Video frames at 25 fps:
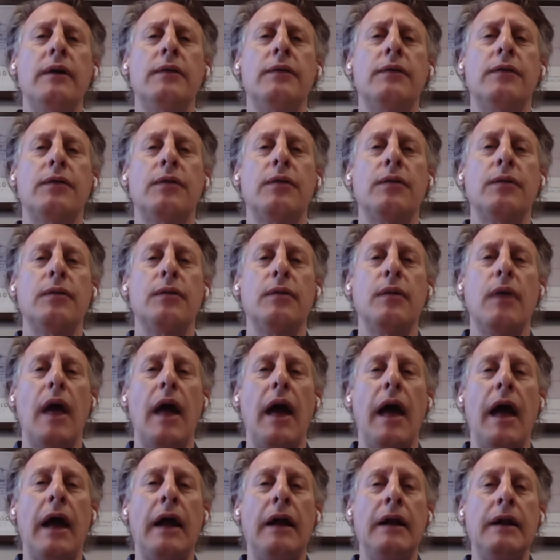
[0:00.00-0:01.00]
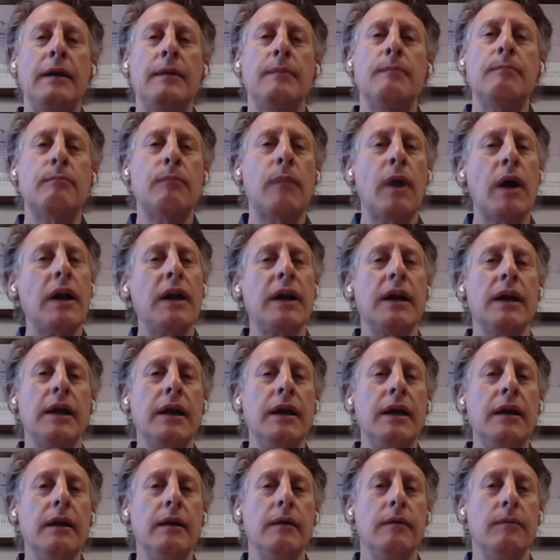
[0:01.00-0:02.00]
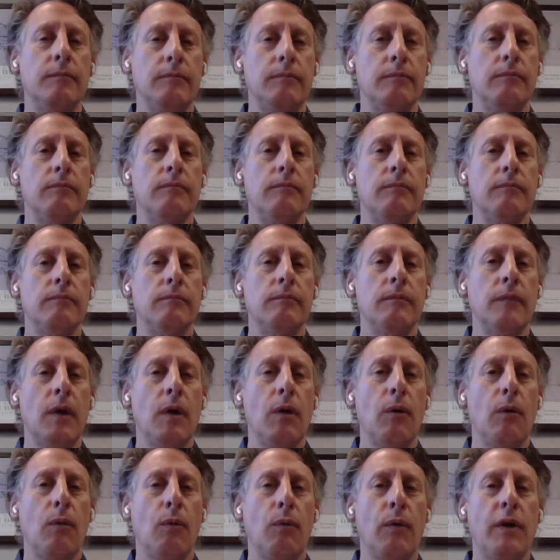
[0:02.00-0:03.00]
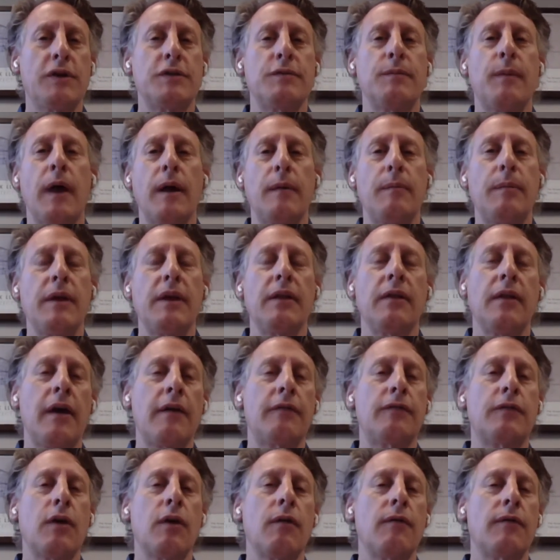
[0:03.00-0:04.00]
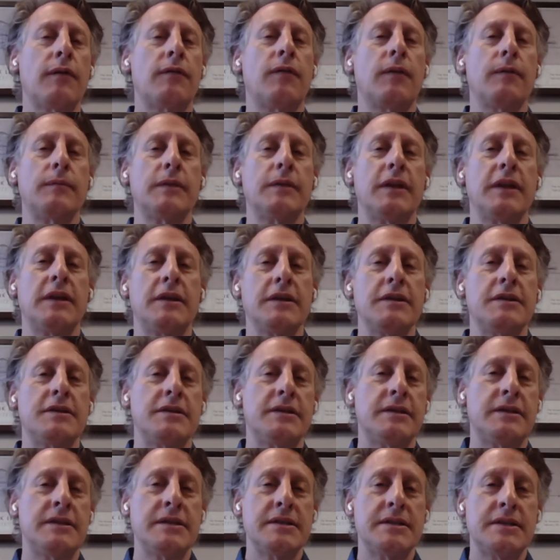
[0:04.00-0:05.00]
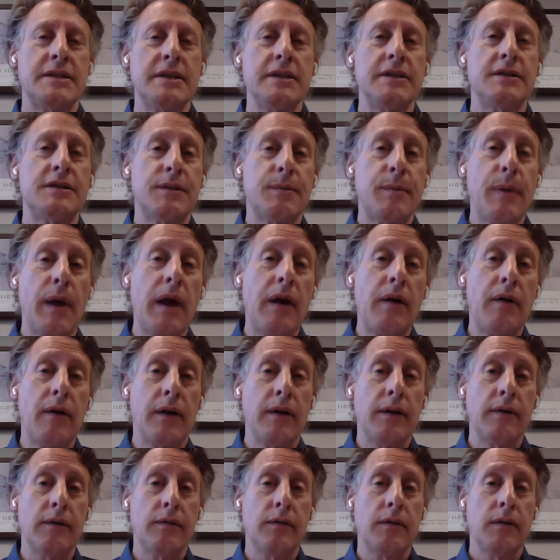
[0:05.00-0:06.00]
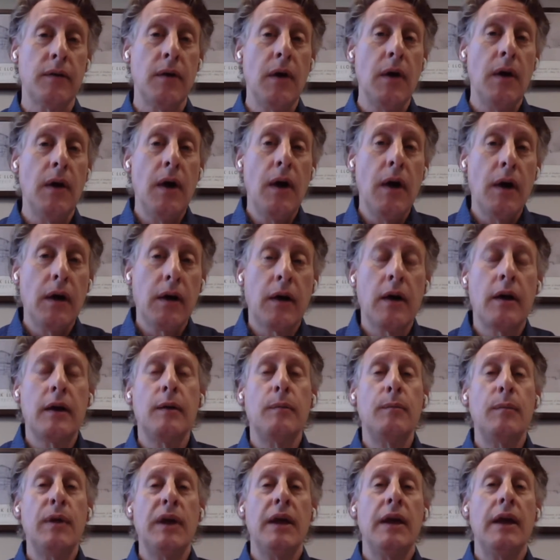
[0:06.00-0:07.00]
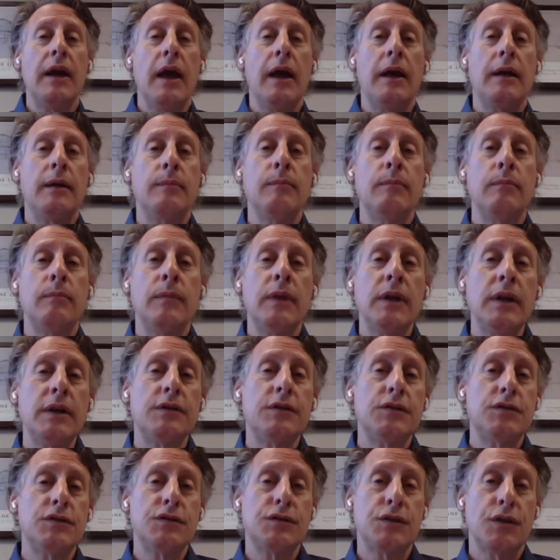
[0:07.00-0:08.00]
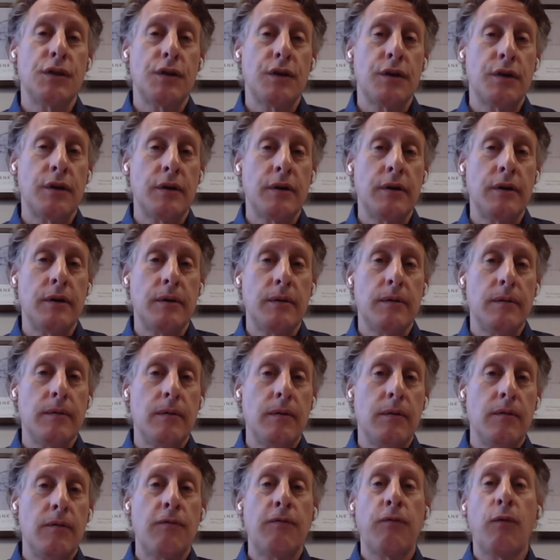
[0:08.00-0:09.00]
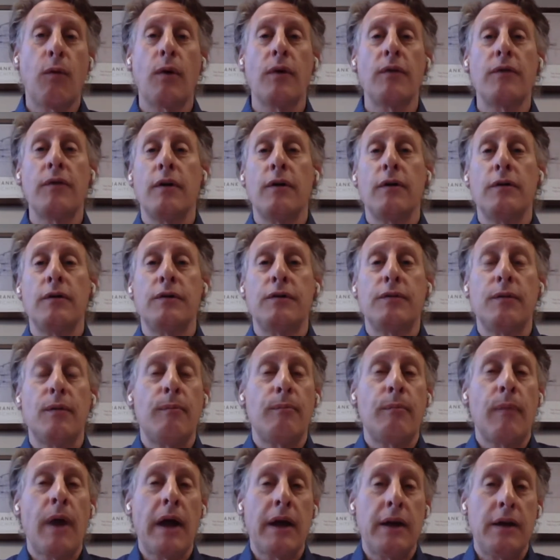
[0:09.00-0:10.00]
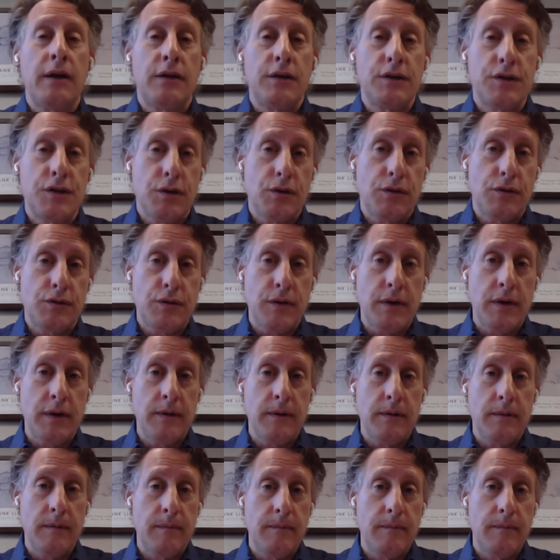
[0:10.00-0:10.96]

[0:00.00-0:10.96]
is any money which might be left over from the deceased parents going to be administered for those minor children?